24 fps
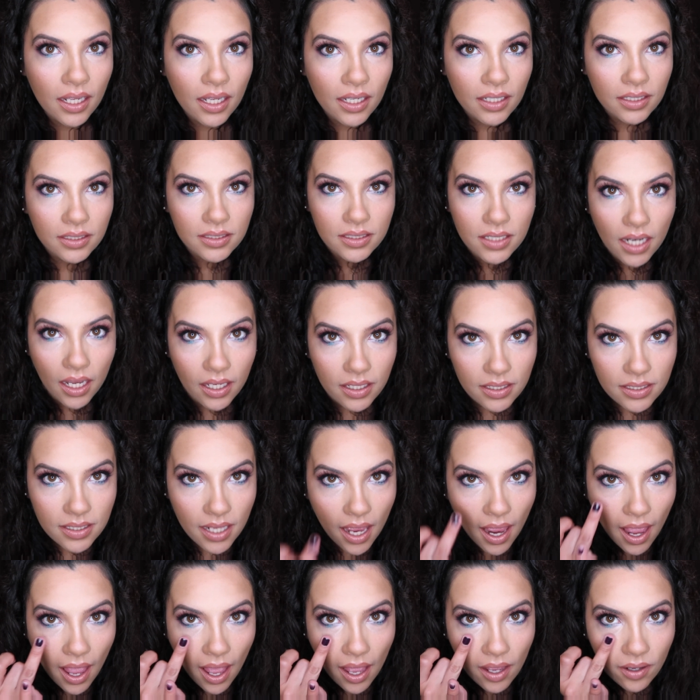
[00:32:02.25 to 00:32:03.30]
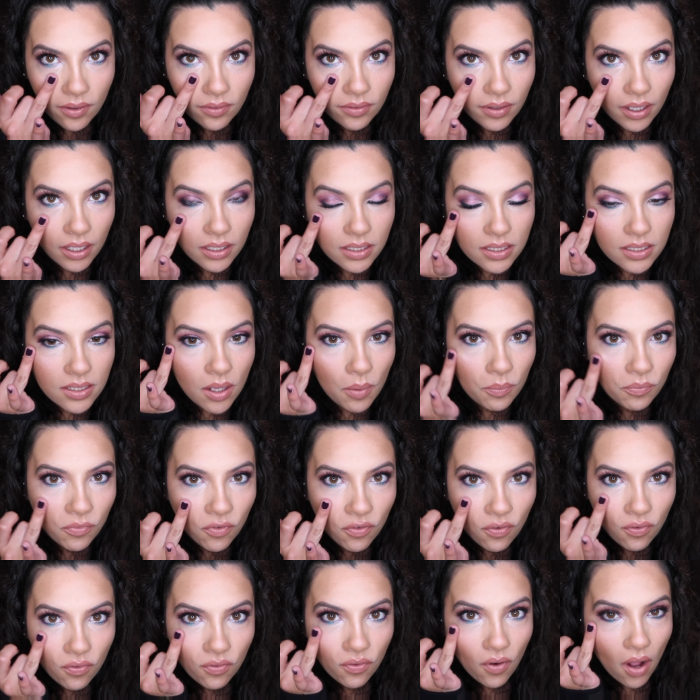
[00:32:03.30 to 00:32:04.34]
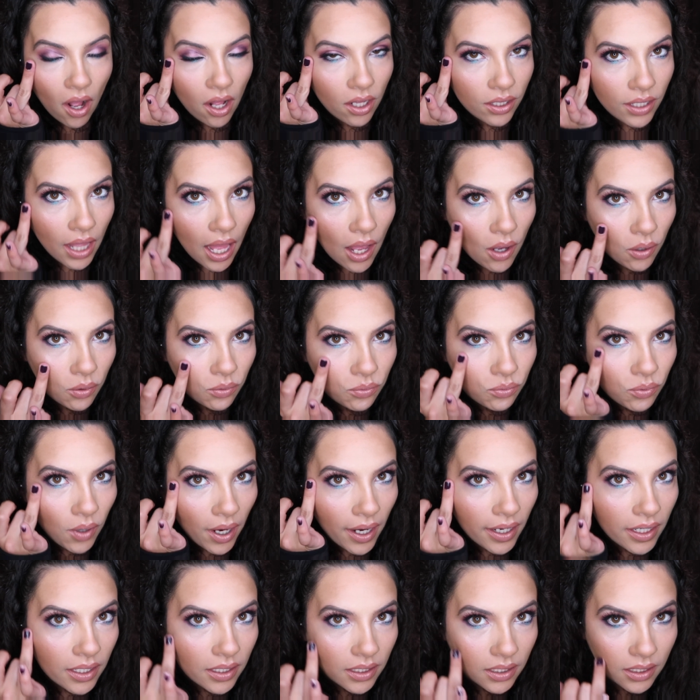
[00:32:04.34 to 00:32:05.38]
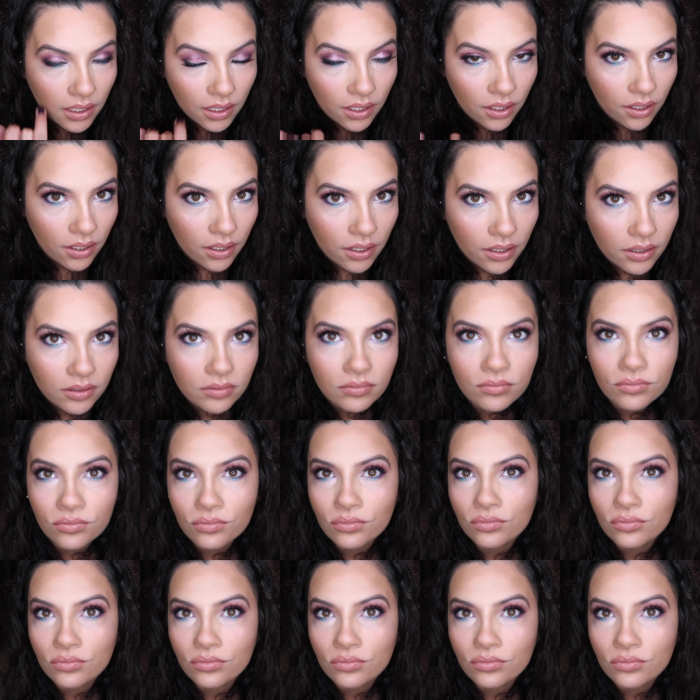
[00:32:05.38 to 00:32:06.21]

it does have some fallout right here